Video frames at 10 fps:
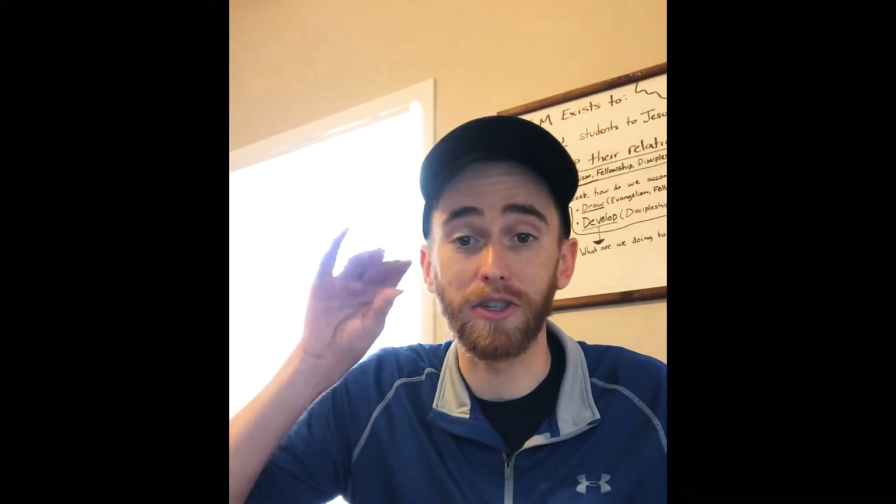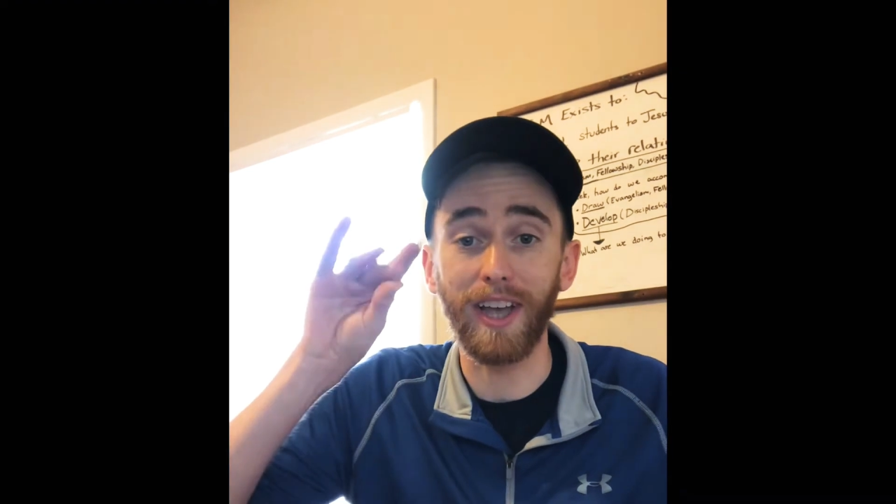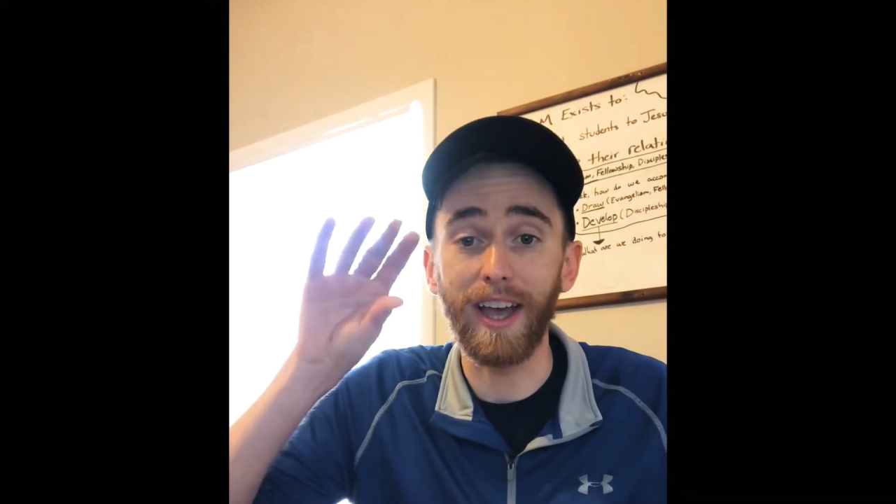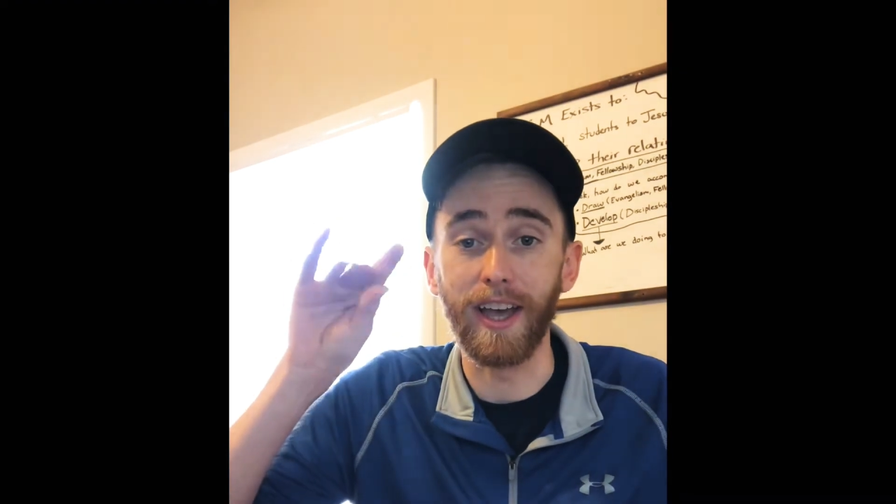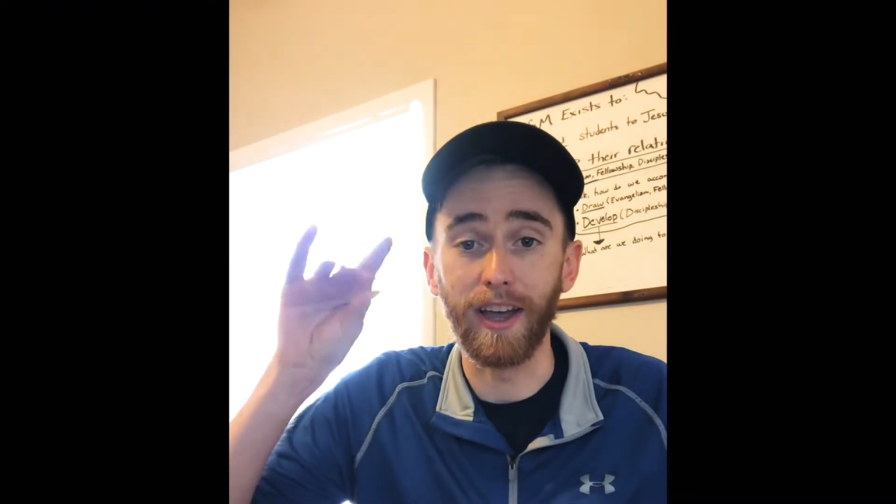
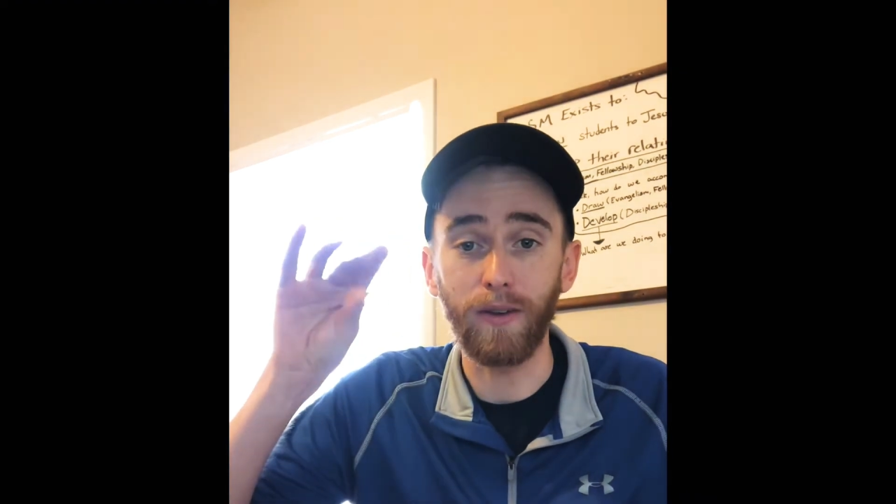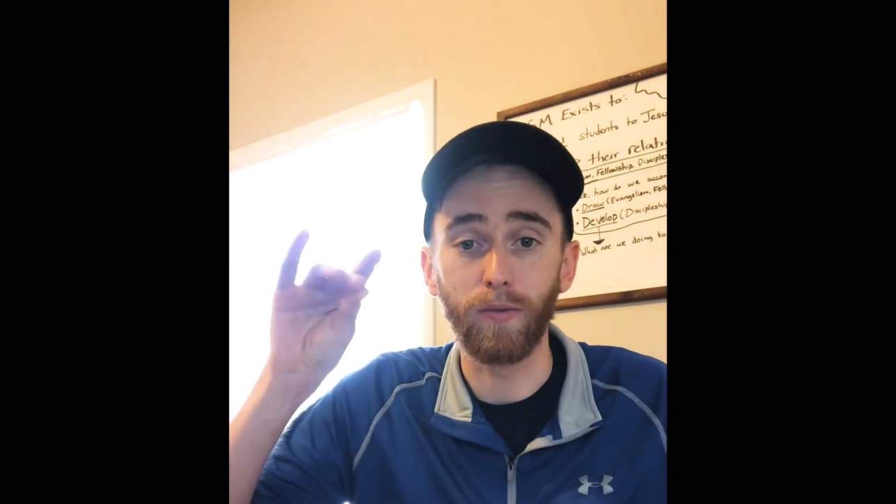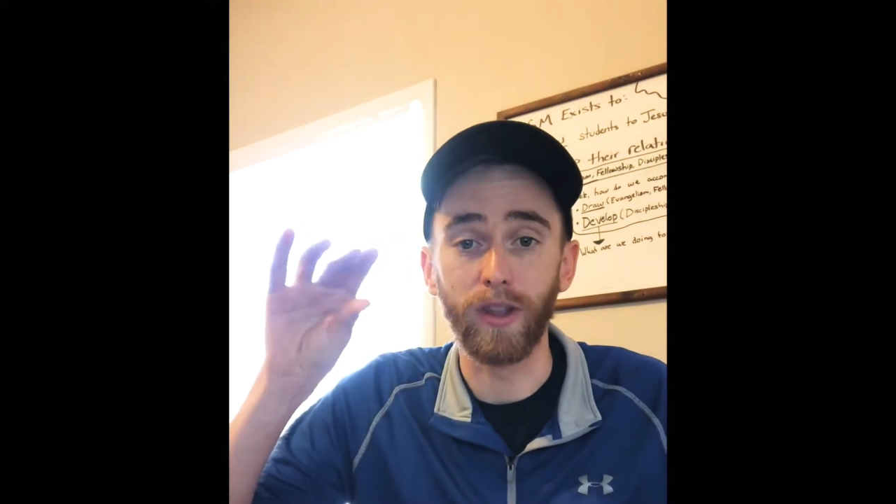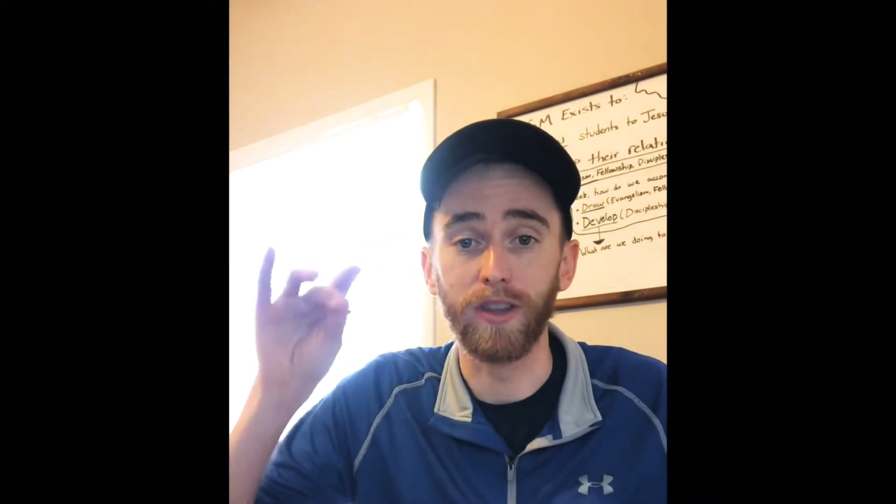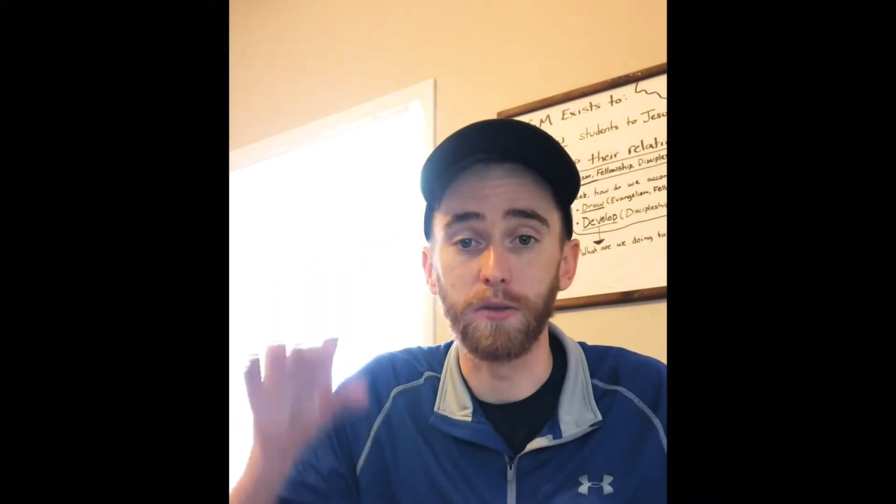say it
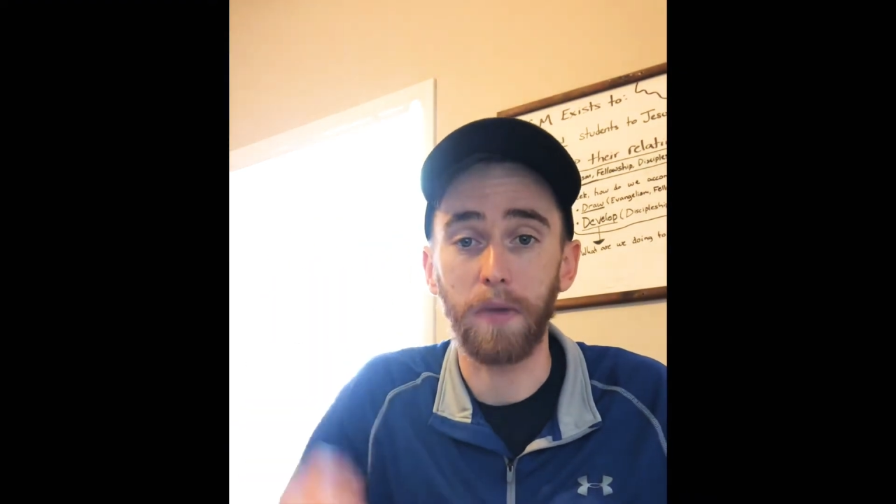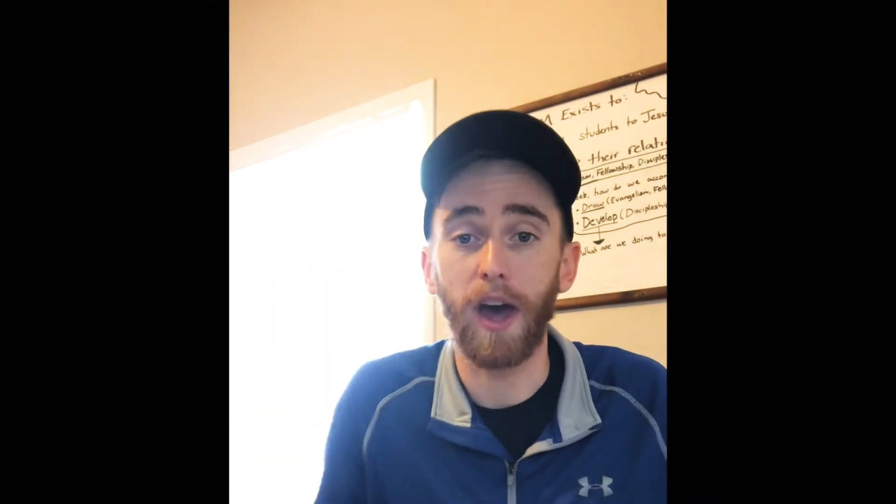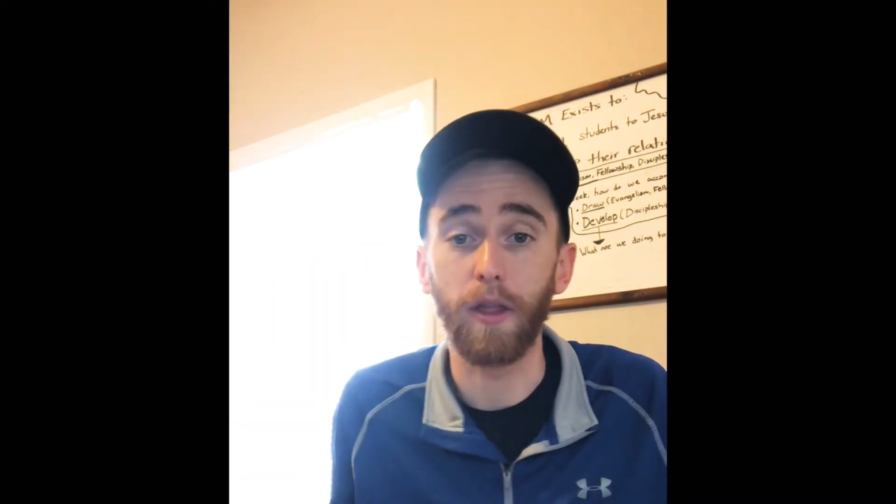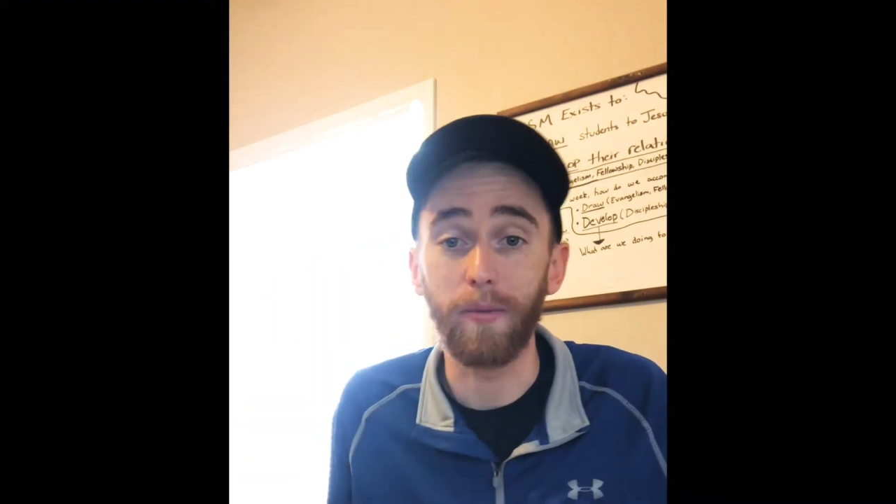with his mouth,